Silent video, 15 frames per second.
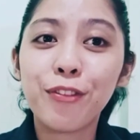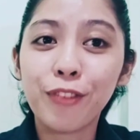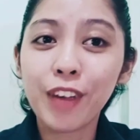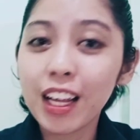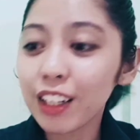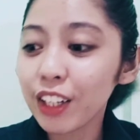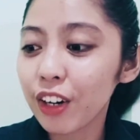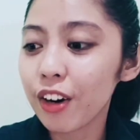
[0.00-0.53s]

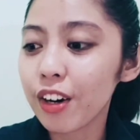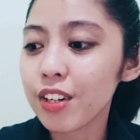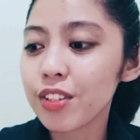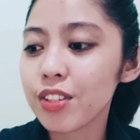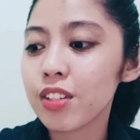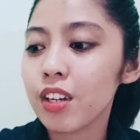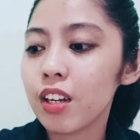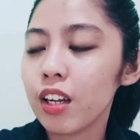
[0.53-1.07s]

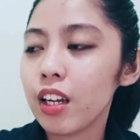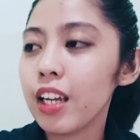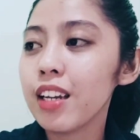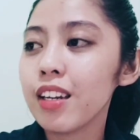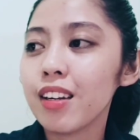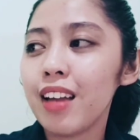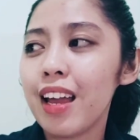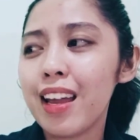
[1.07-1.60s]
failures
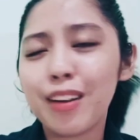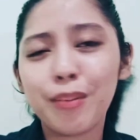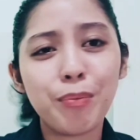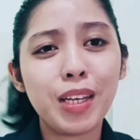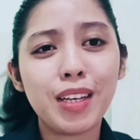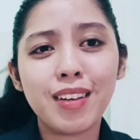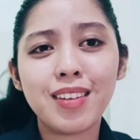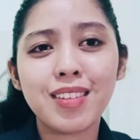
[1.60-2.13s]

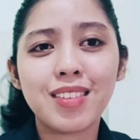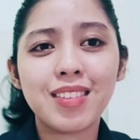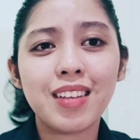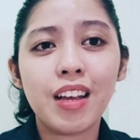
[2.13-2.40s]
because